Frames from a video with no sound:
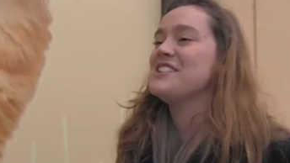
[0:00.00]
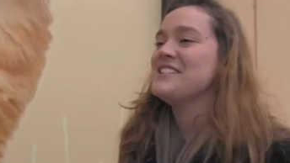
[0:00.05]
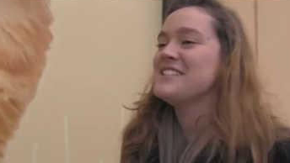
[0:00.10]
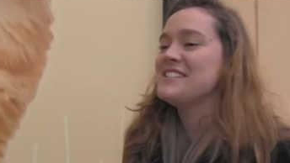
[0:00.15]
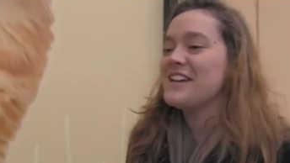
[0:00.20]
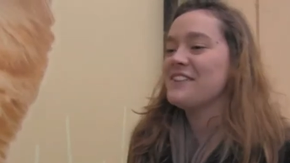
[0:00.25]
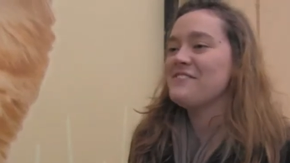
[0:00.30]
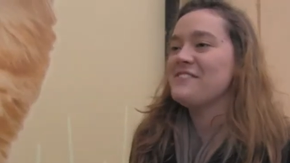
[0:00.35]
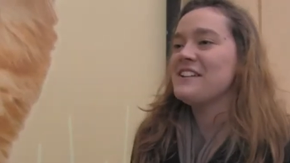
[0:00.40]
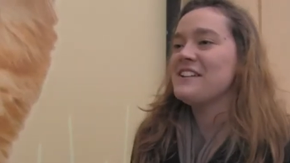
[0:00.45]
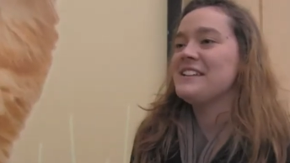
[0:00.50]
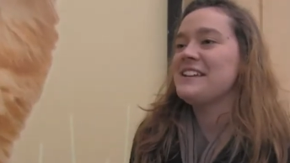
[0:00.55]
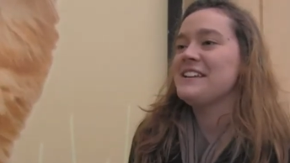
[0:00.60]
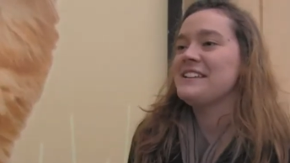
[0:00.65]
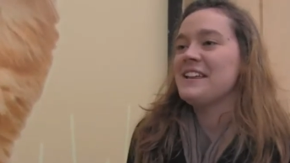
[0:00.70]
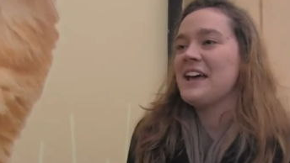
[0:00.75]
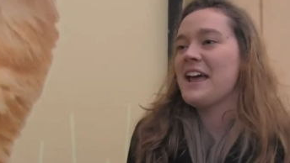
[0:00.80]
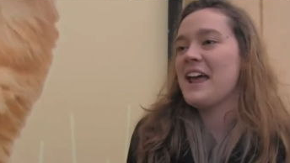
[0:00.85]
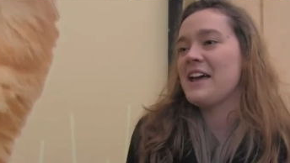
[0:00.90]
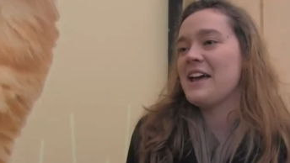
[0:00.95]
She's definitely
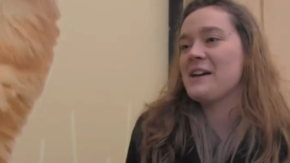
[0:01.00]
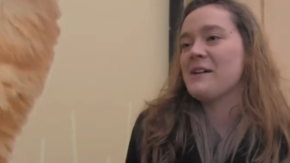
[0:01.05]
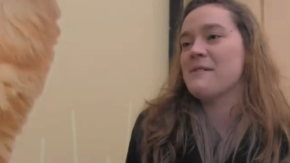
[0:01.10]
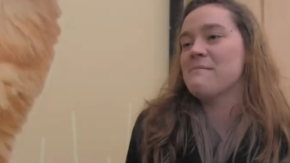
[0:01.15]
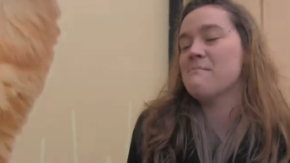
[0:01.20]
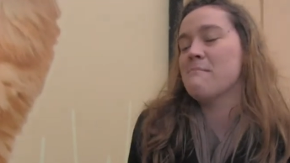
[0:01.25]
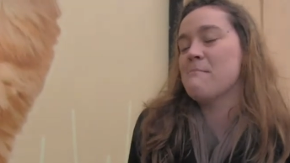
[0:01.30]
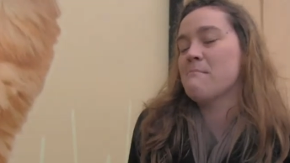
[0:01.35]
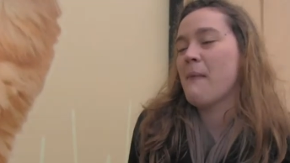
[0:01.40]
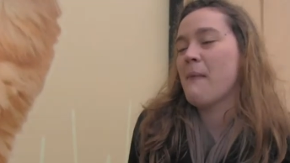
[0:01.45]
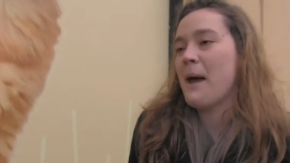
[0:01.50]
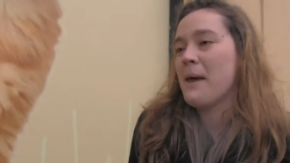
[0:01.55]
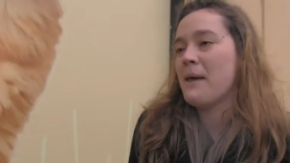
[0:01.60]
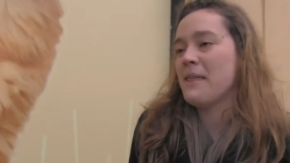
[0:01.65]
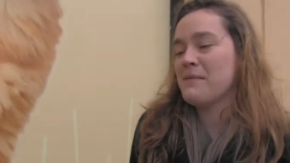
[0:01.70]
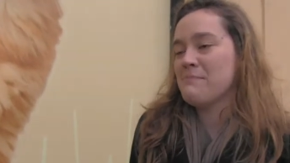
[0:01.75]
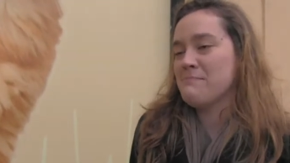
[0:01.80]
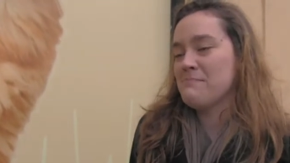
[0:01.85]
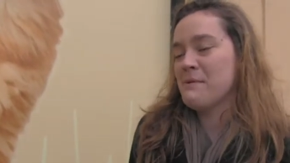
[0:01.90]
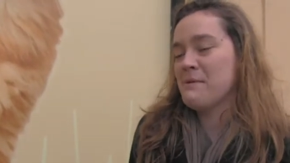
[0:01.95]
like
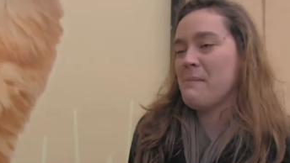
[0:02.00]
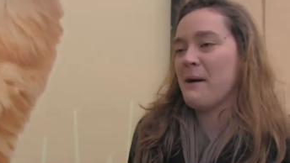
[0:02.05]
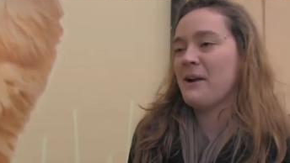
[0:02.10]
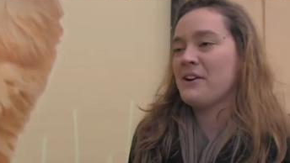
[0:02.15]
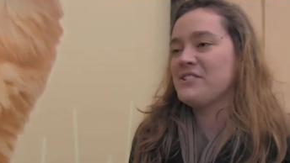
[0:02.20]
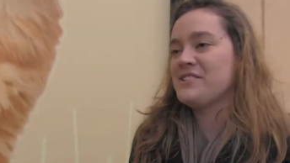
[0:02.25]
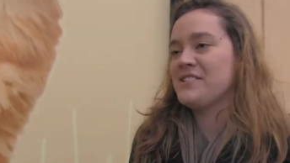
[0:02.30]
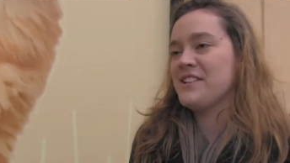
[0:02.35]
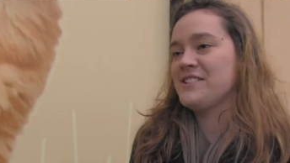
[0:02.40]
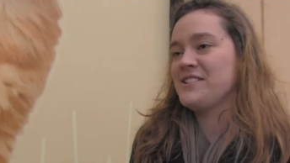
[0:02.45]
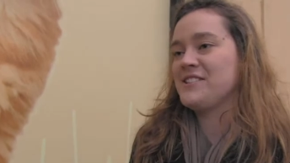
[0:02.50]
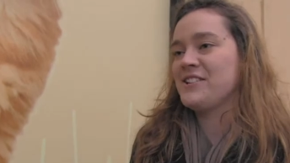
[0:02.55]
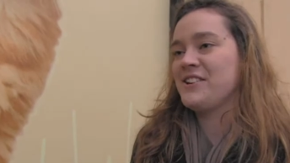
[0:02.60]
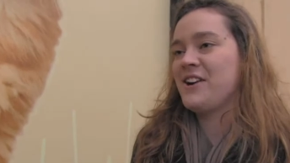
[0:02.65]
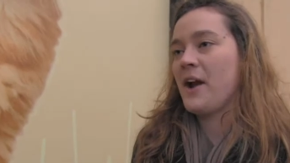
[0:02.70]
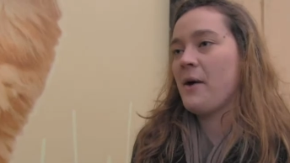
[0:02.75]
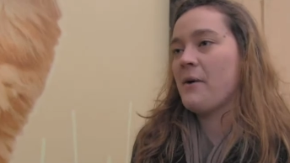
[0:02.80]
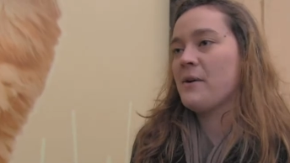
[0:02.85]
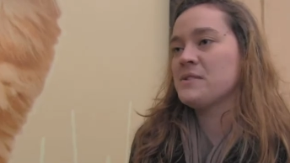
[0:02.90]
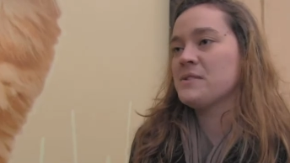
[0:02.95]
my the better sister
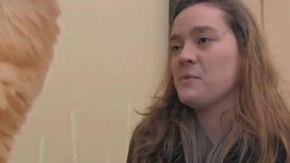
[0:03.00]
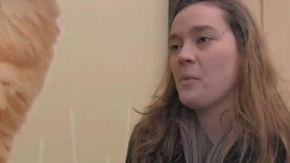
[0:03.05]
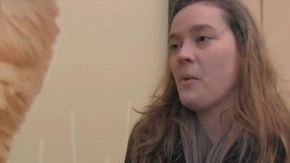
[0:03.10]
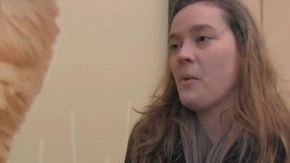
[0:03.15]
I always